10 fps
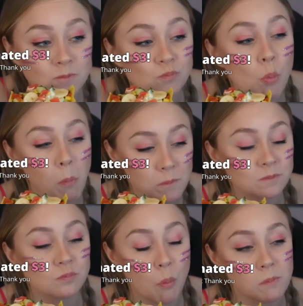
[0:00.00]
Beckin
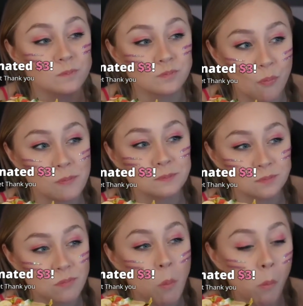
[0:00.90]
donated three
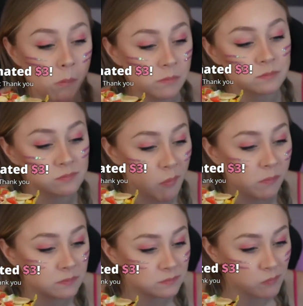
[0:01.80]
dollars.
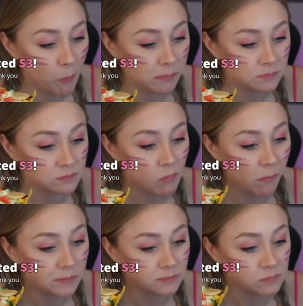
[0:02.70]
Very nice feed,
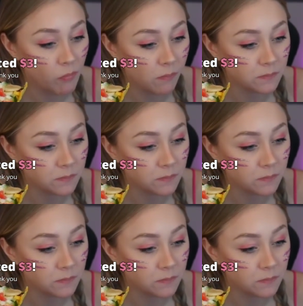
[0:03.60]
thank you.